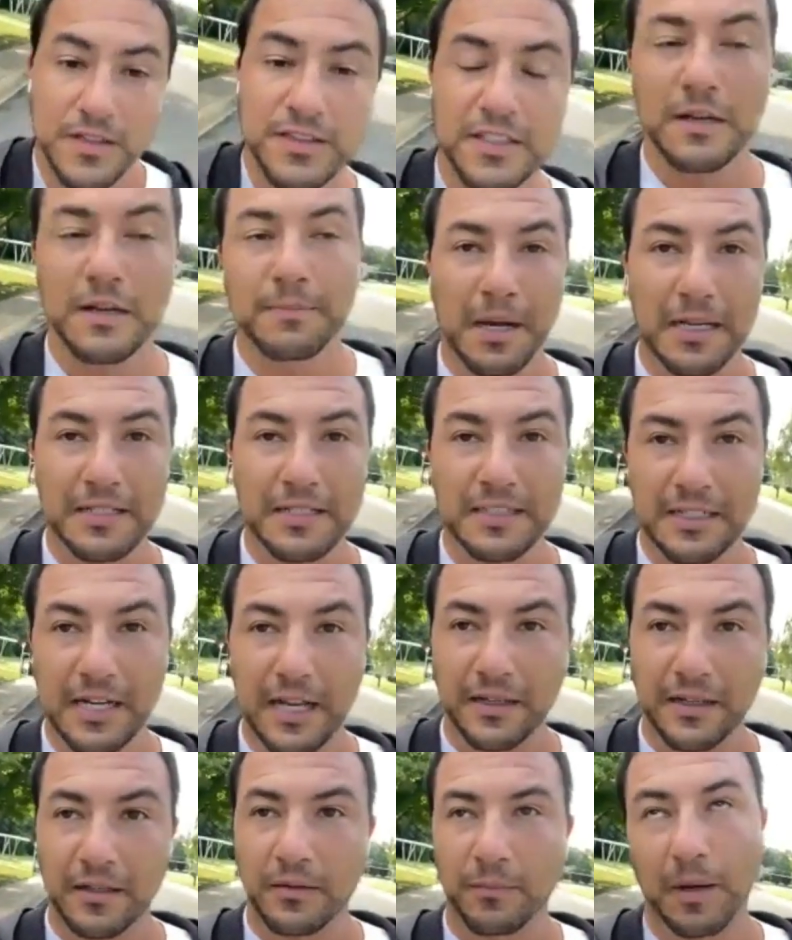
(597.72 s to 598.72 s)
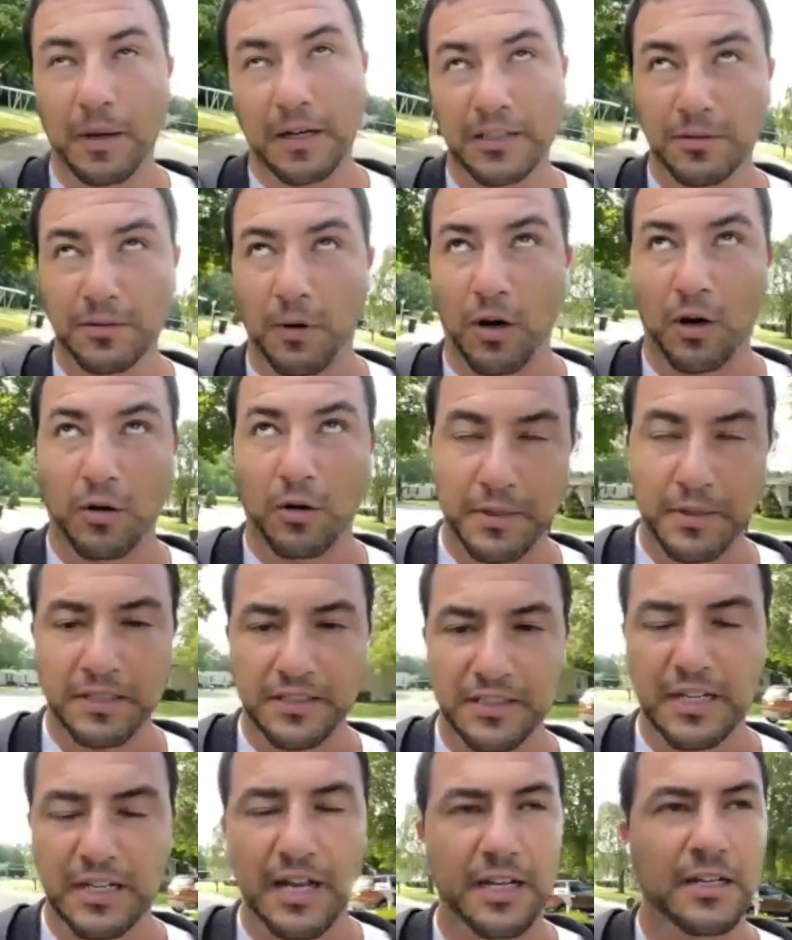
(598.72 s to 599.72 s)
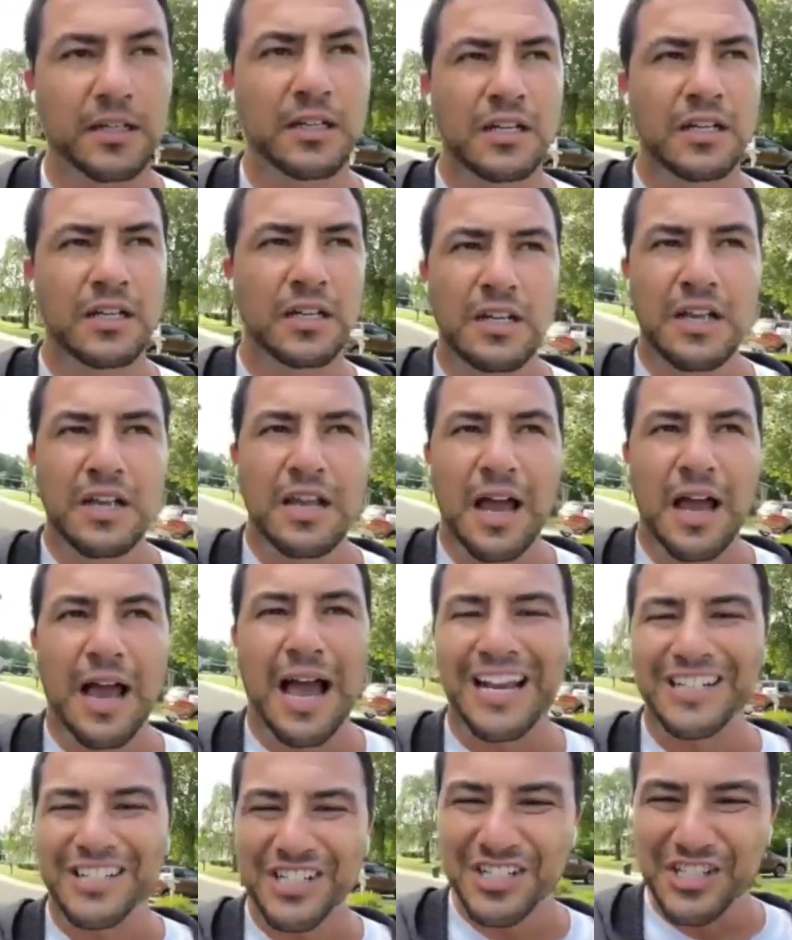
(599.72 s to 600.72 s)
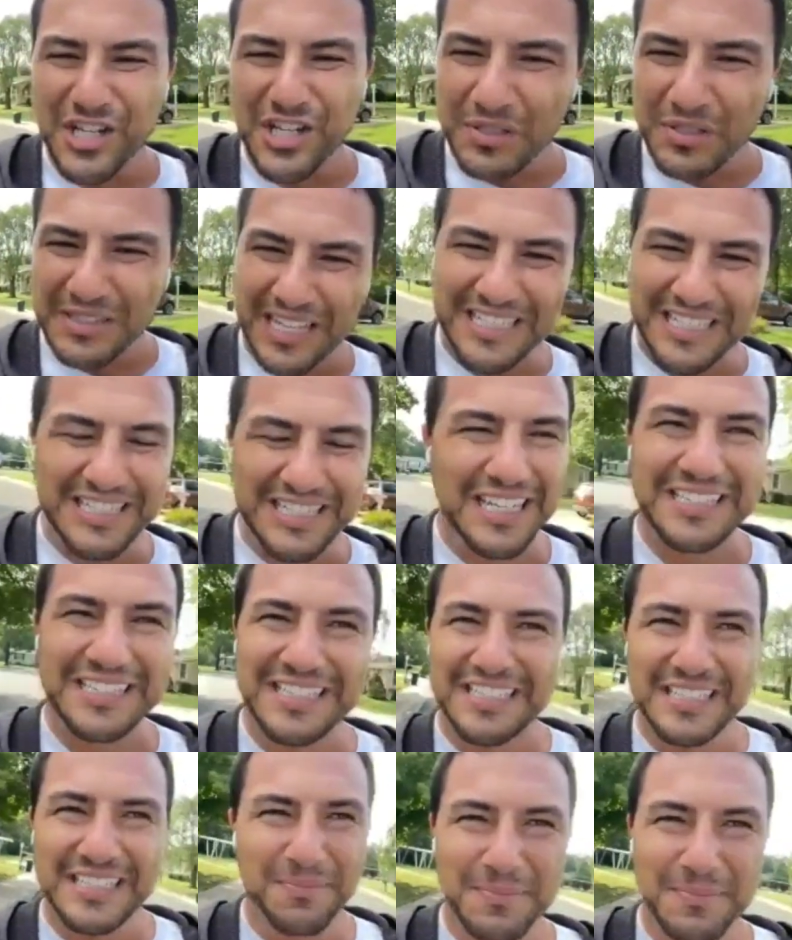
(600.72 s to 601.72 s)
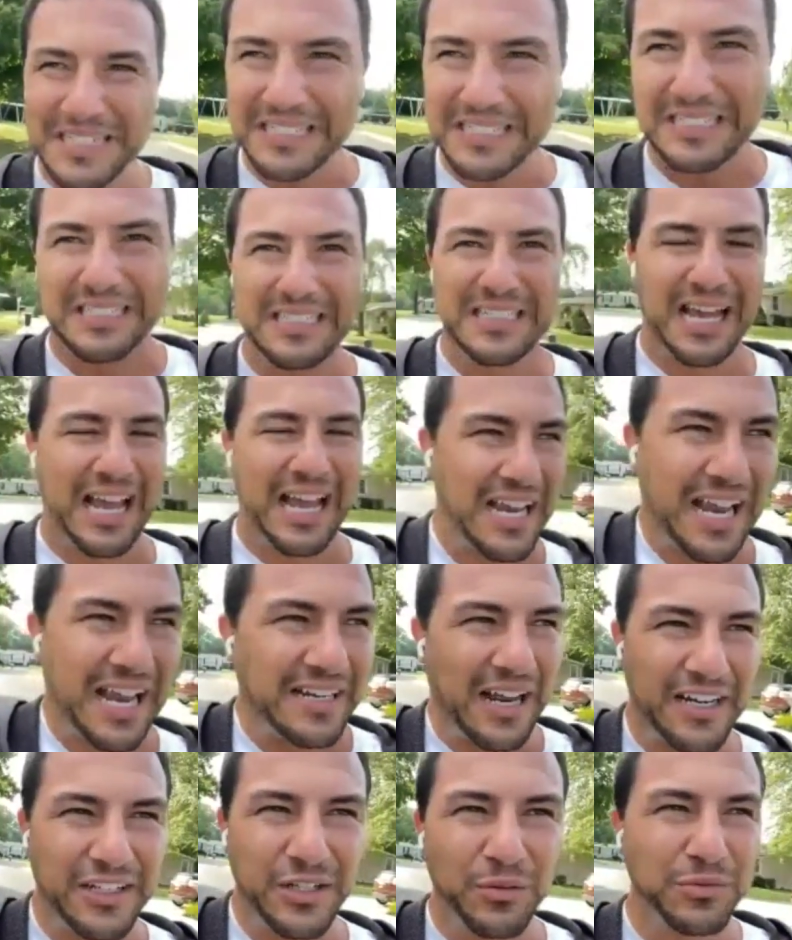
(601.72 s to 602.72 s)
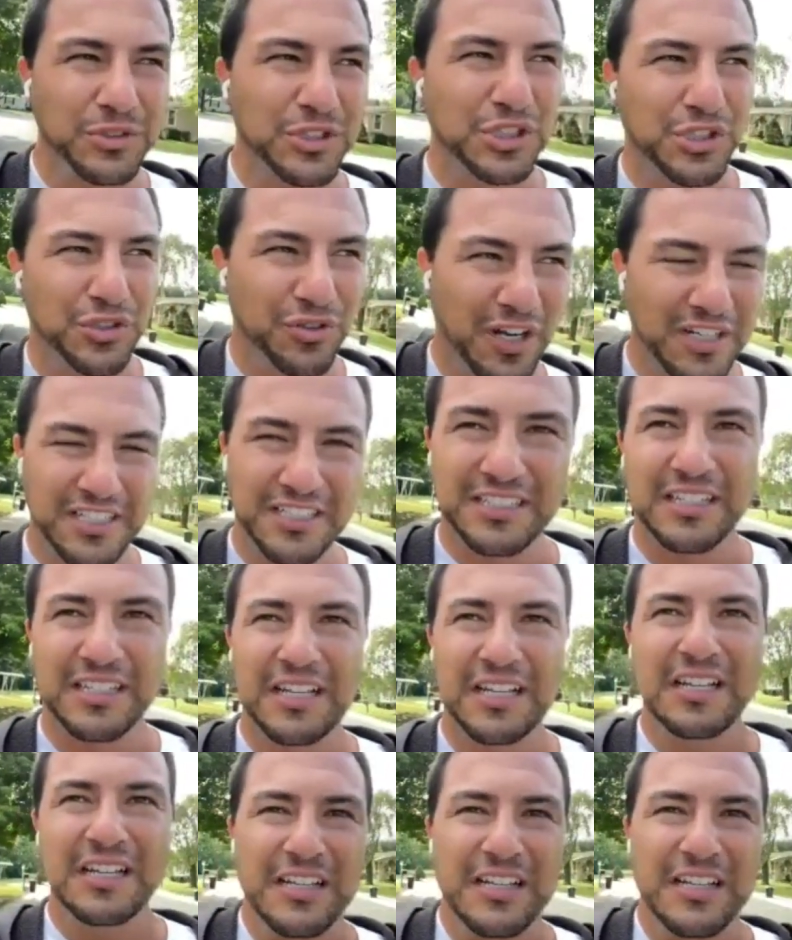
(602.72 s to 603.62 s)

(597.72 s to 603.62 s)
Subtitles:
done by today, by tomorrow being today. I just know what that sentence means. I don't trust,